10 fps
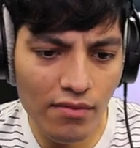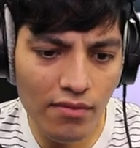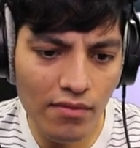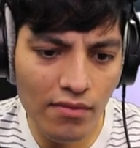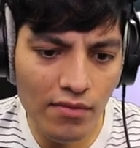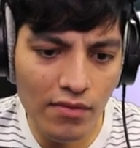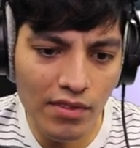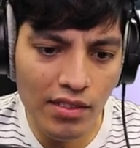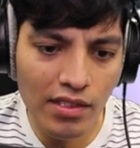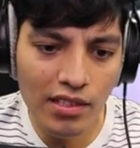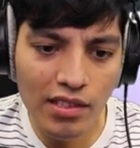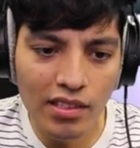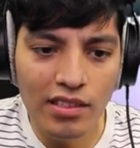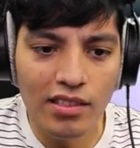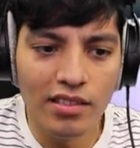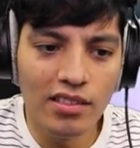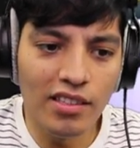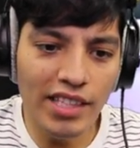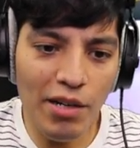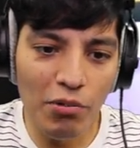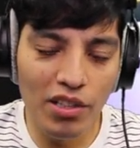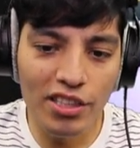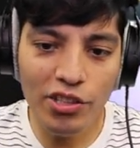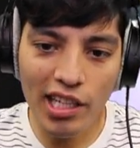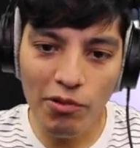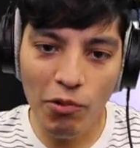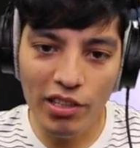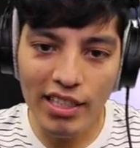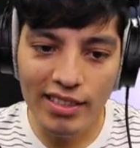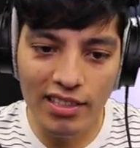Okay. We don't have much time. Yeah, Willie's trying to warn us.